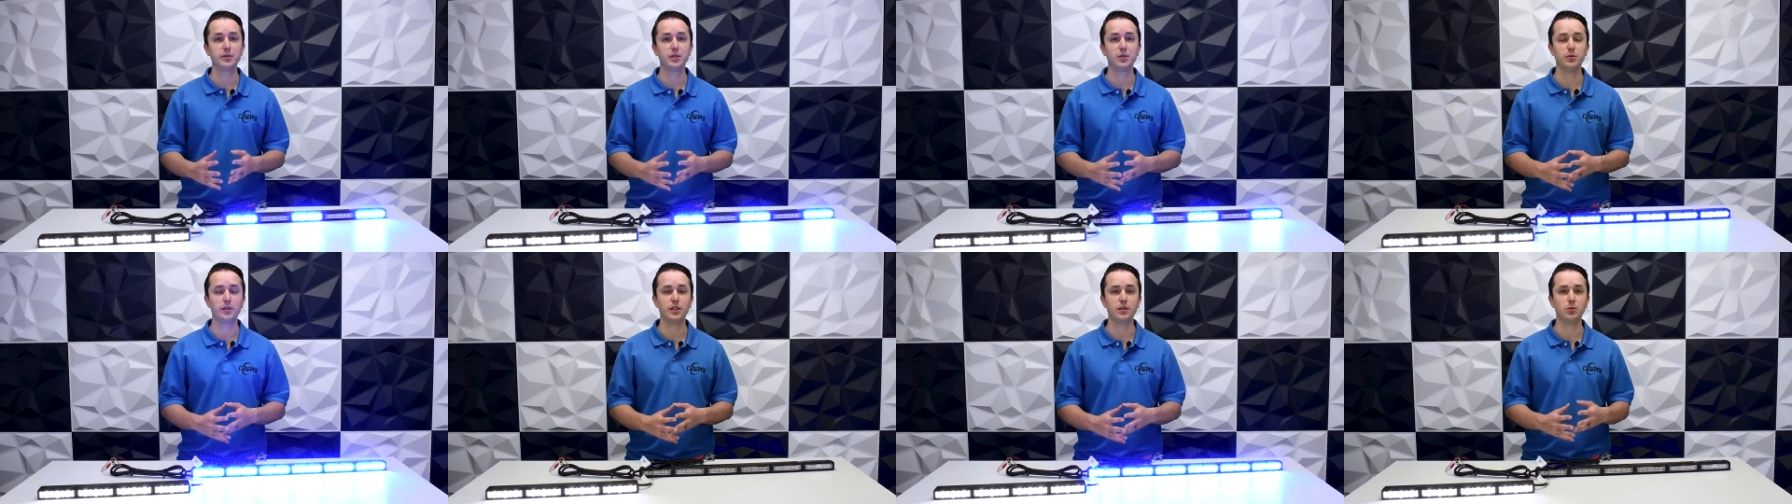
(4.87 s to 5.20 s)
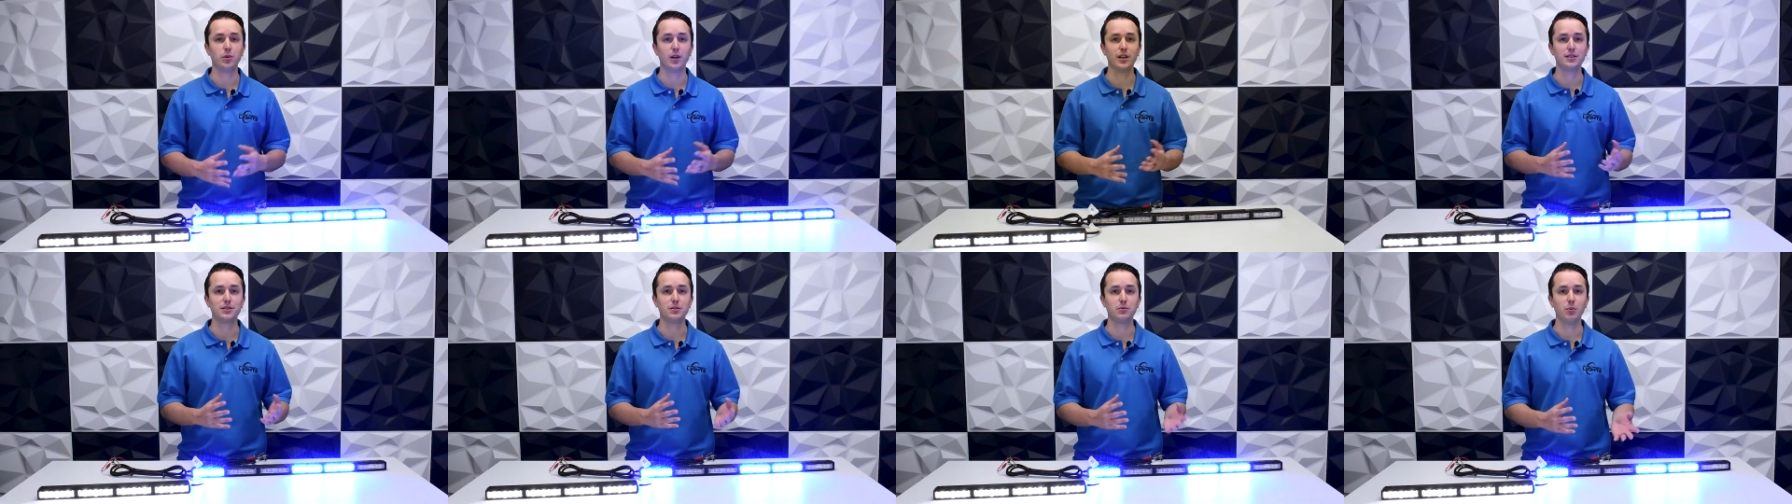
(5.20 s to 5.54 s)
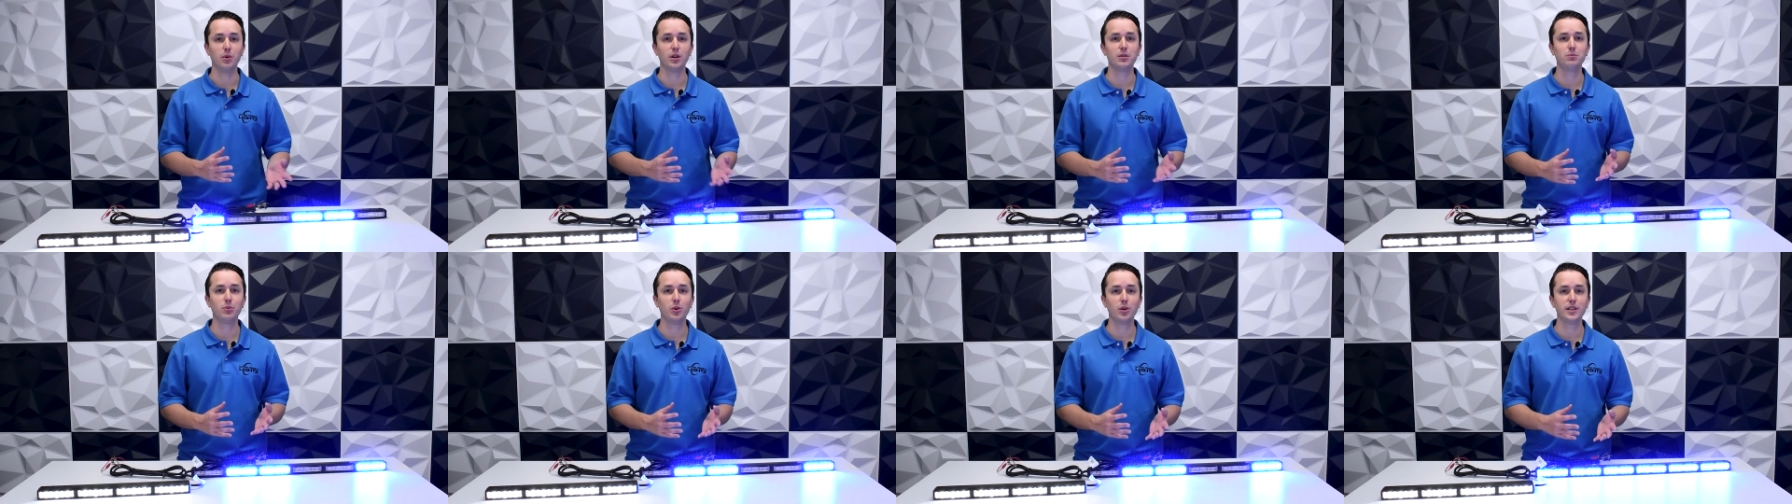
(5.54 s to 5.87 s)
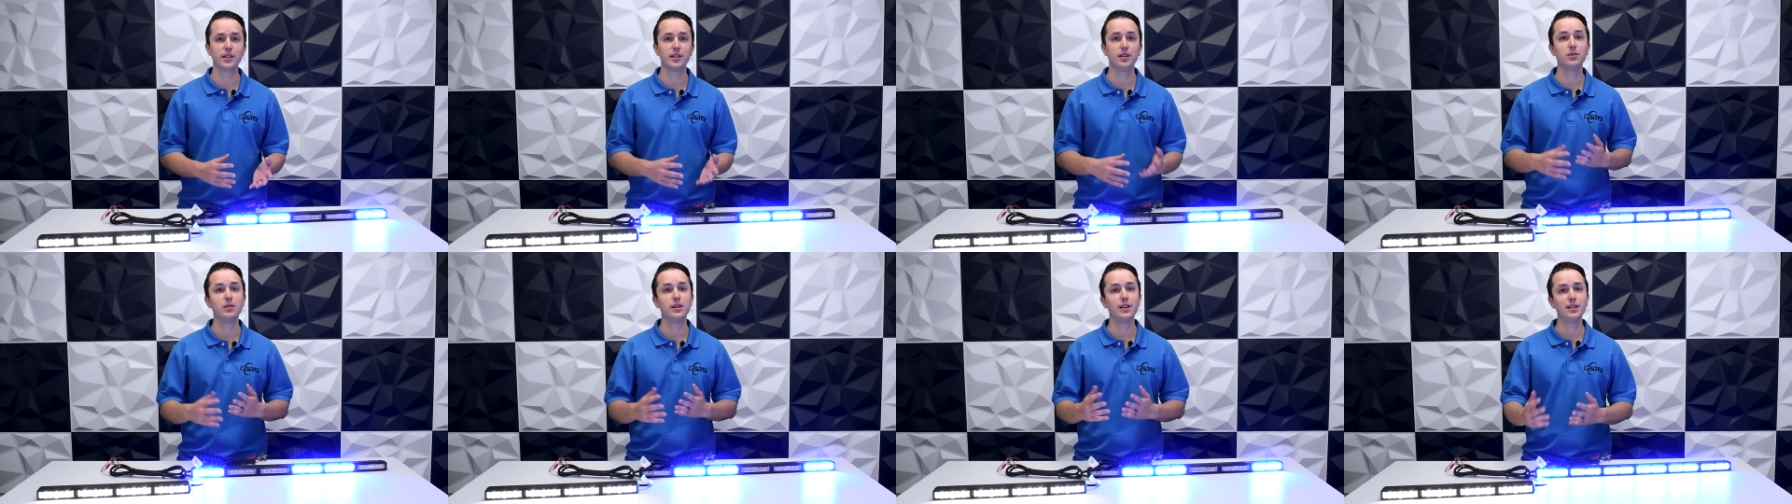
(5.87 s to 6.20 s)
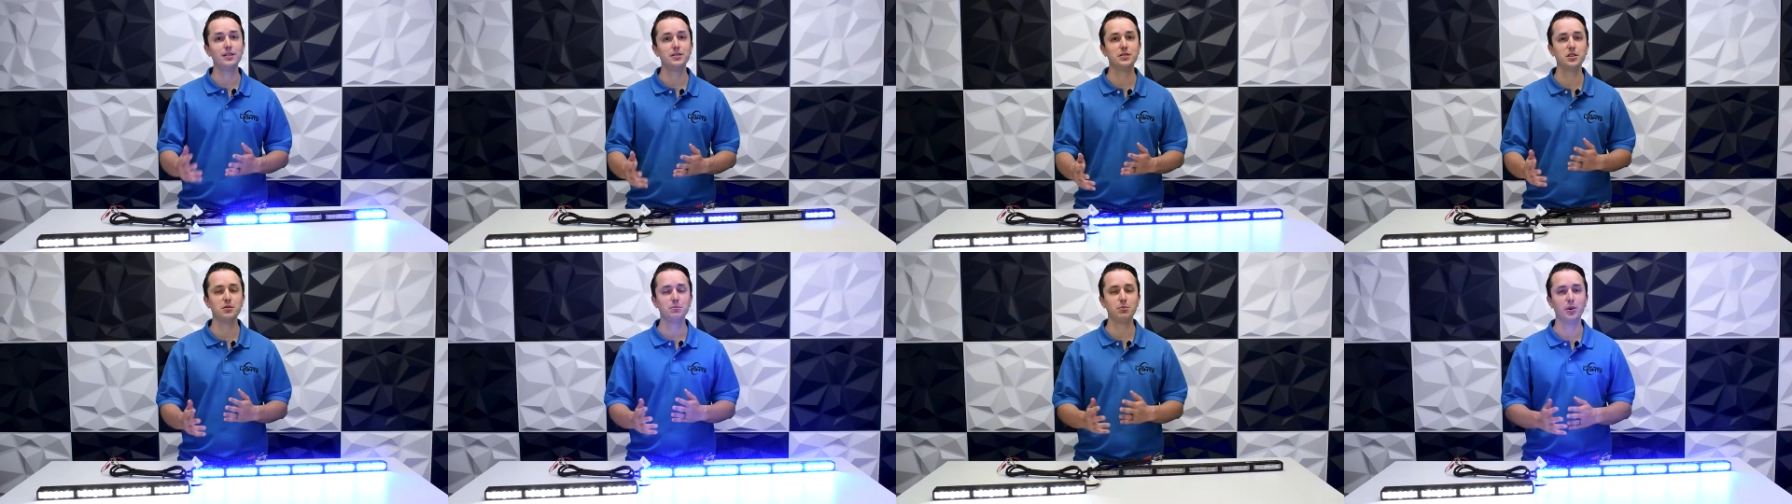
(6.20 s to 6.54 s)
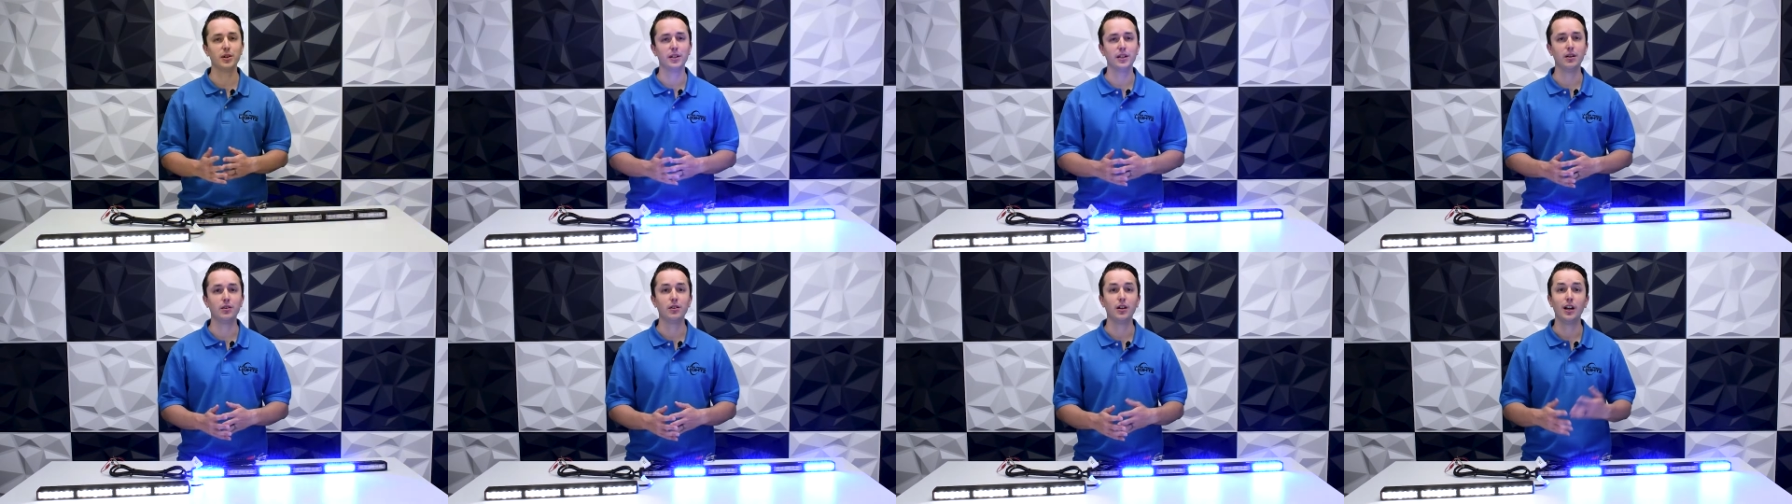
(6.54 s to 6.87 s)
between Quantum 1.0 and
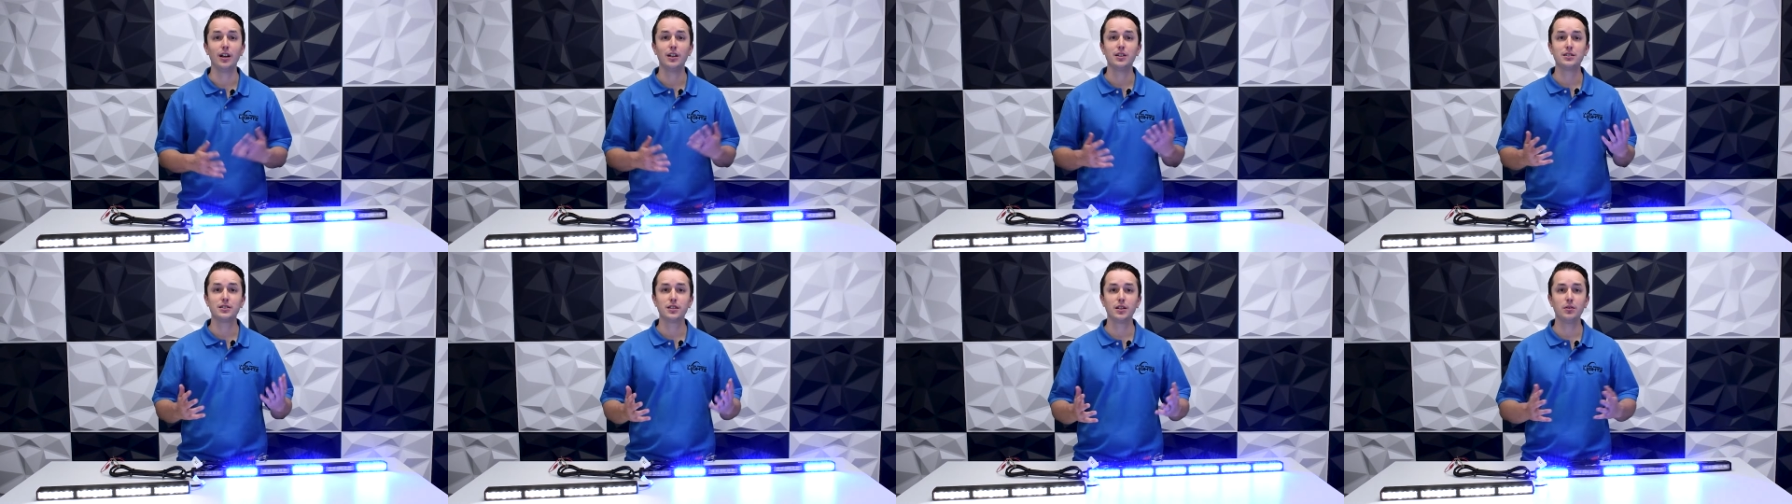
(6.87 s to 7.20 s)
2.0,